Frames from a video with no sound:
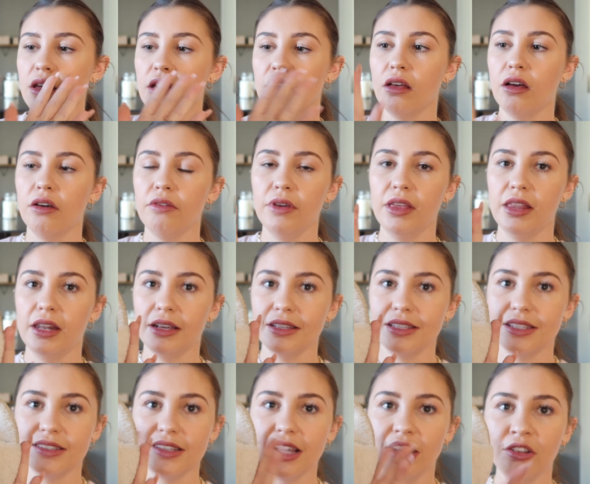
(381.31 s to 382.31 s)
Got a really
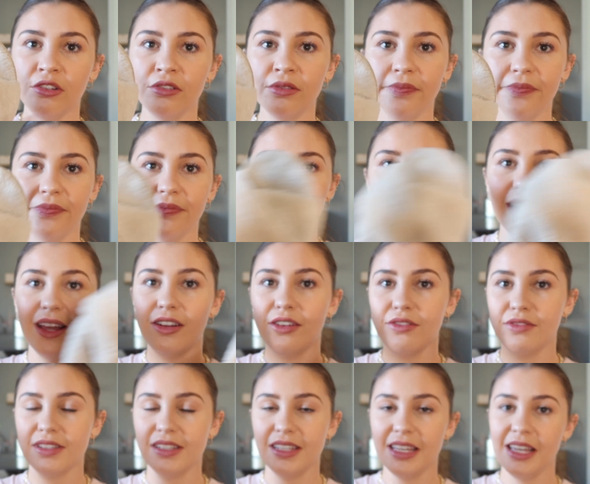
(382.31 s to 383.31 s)
nice sole. And
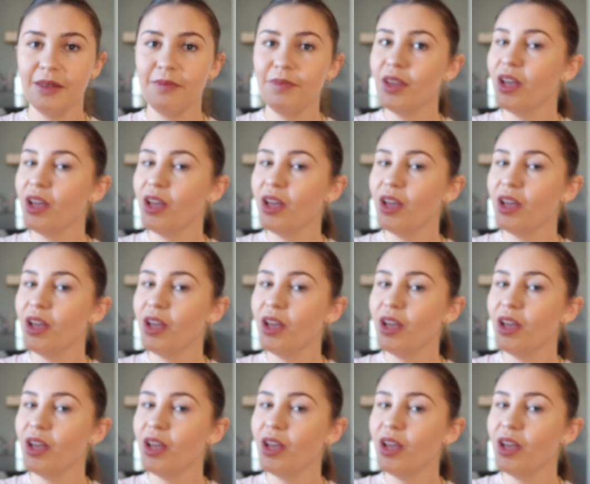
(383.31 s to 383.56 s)
obviously